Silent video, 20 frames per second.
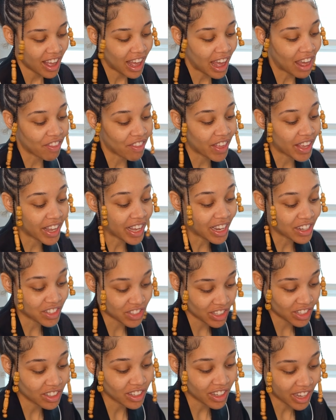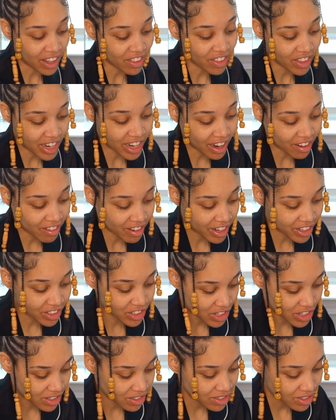I think I should look at the
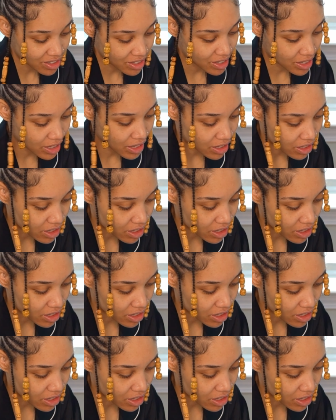directions.